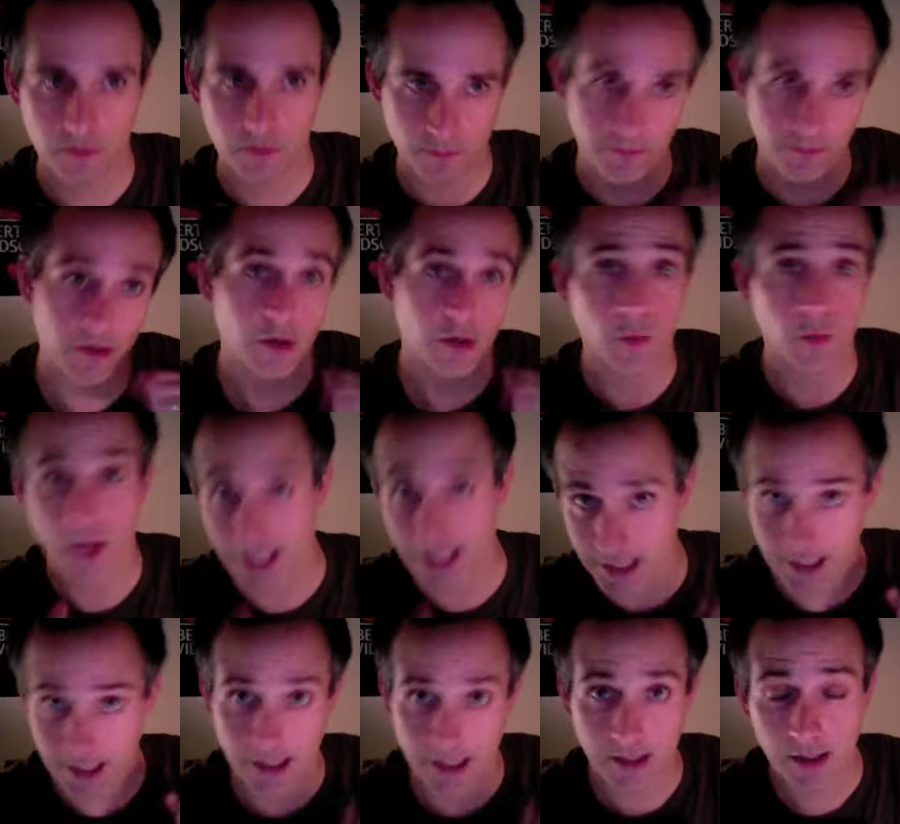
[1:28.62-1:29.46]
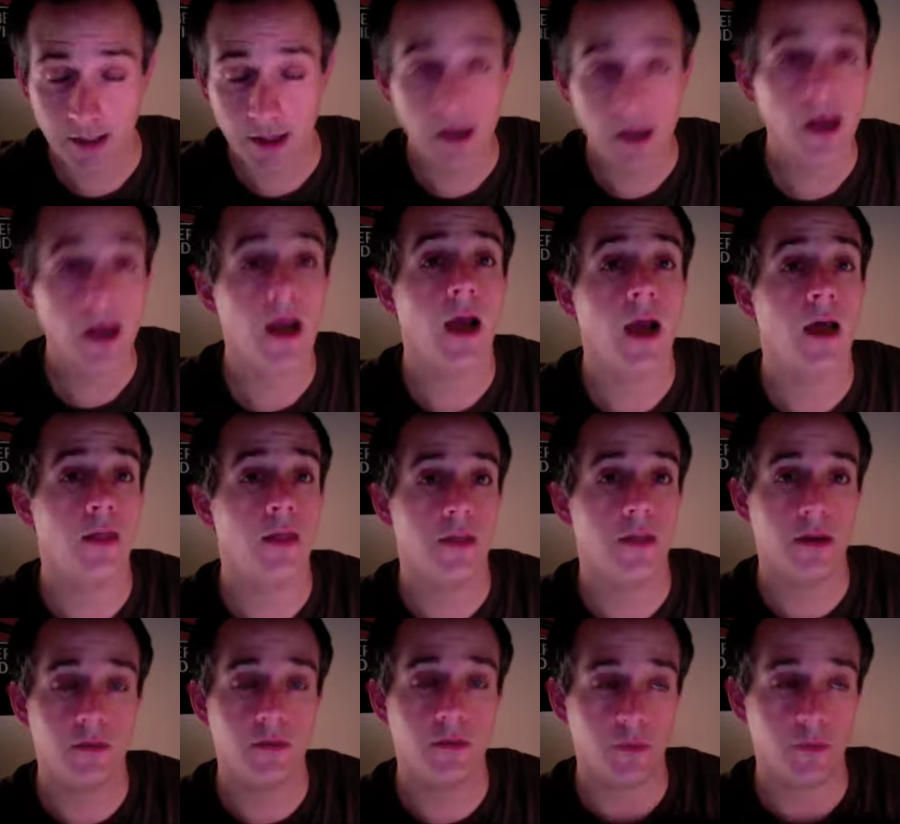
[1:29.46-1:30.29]
very quickly. And
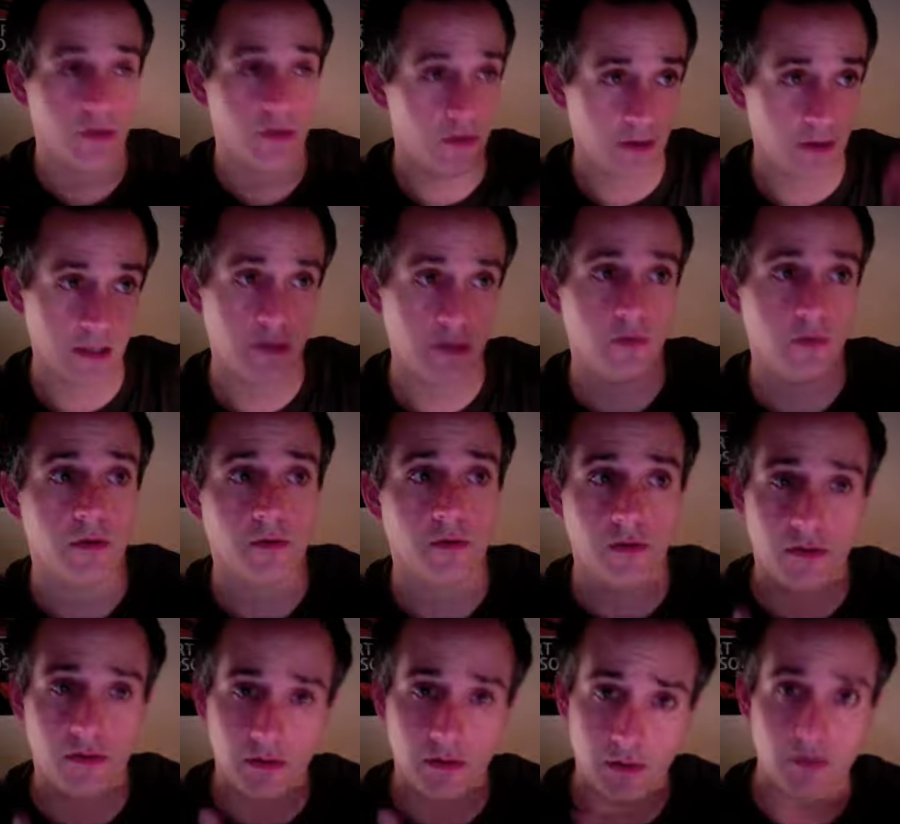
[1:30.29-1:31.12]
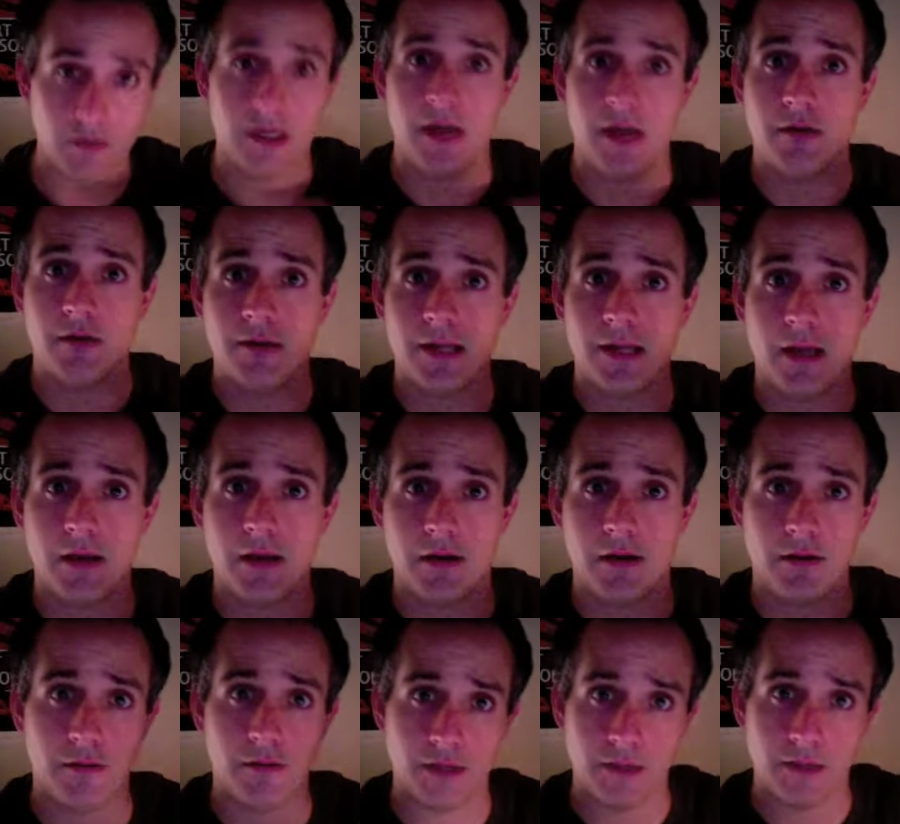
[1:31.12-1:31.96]
then once you get to it, you slow down again
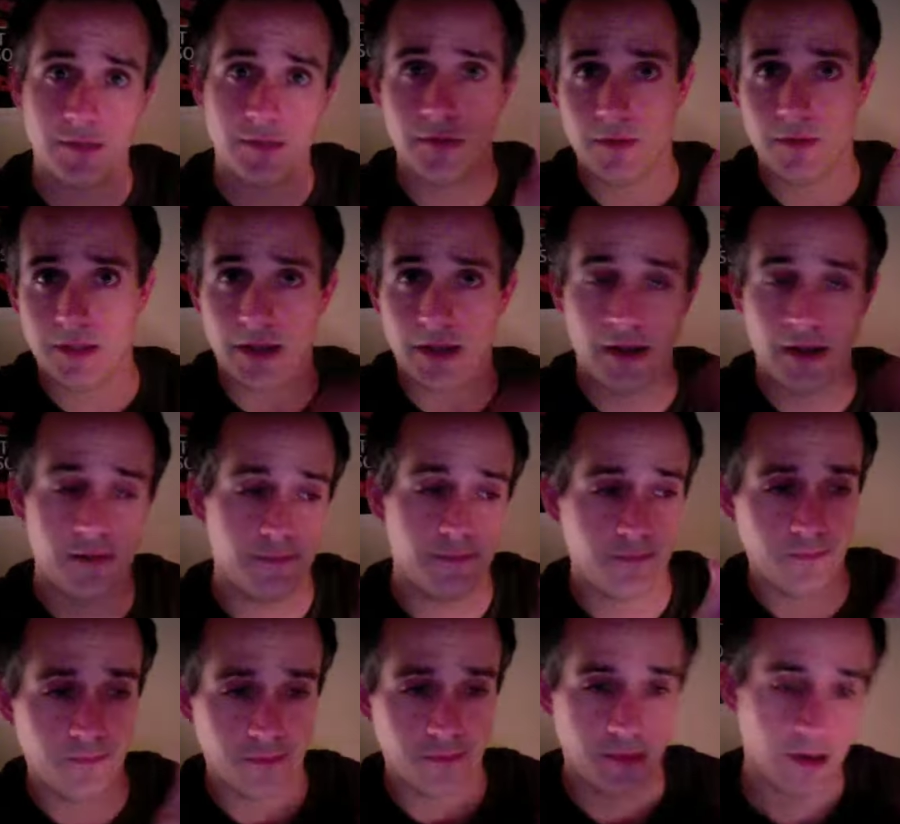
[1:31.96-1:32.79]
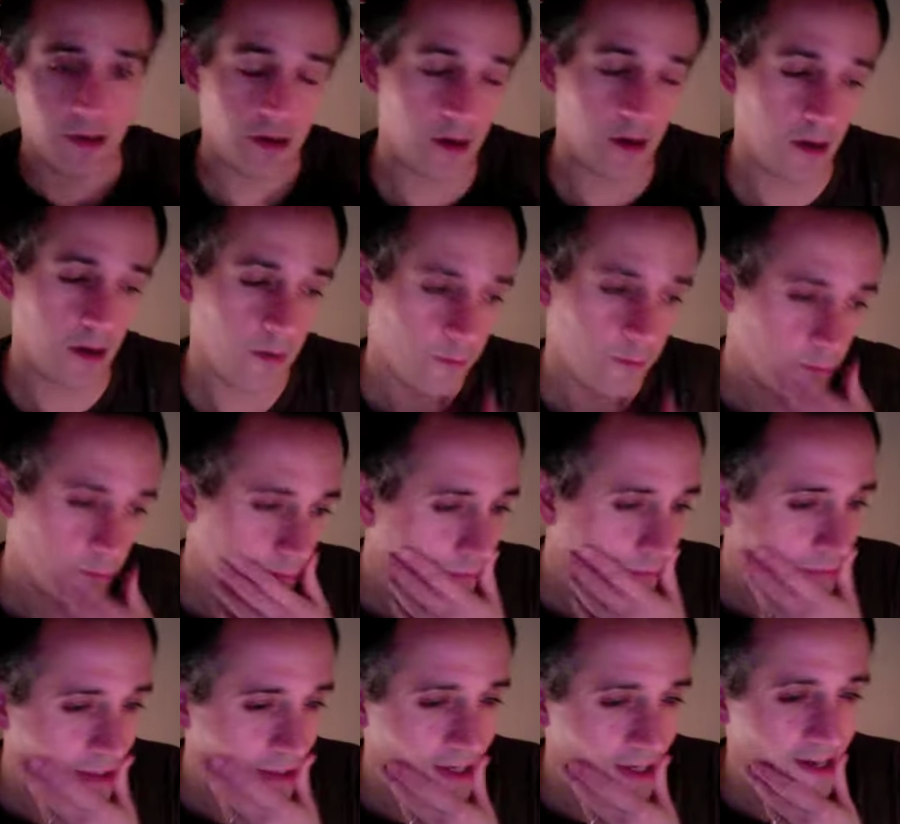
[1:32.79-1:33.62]
and you keep doing that. Um,
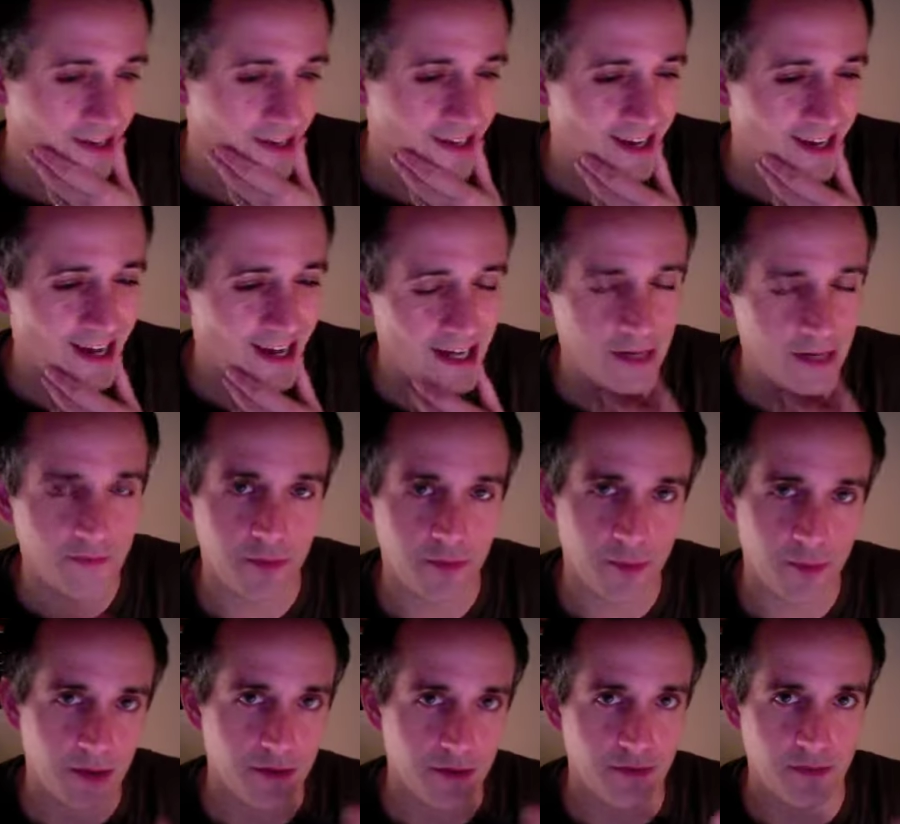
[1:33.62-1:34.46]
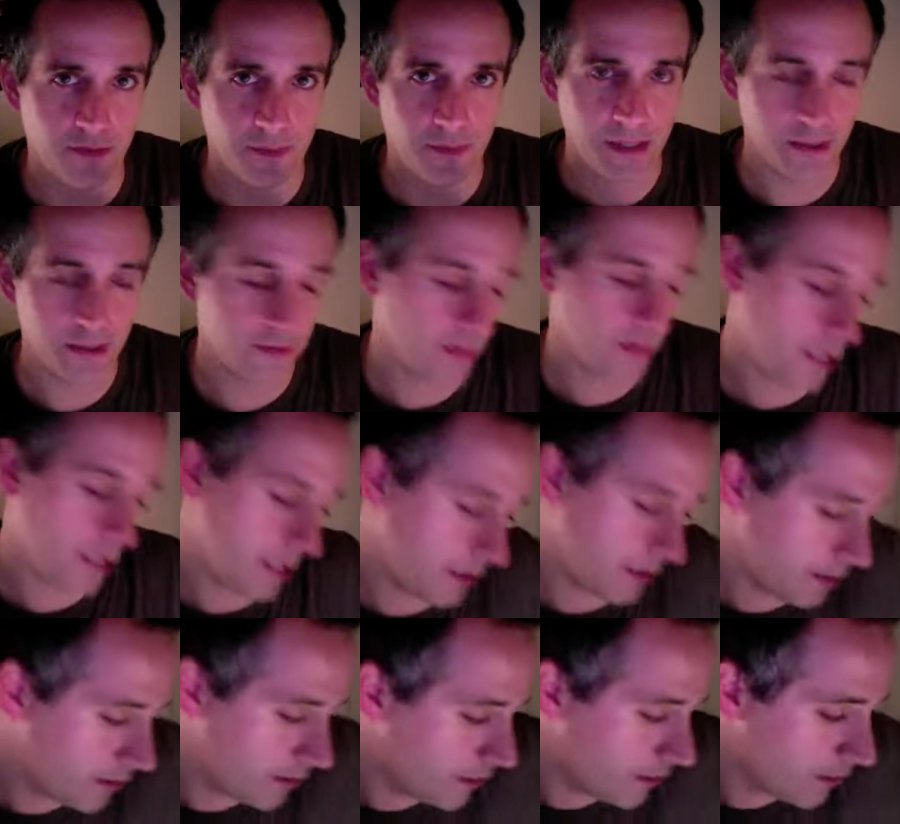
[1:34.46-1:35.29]
kind of a bit of speed training.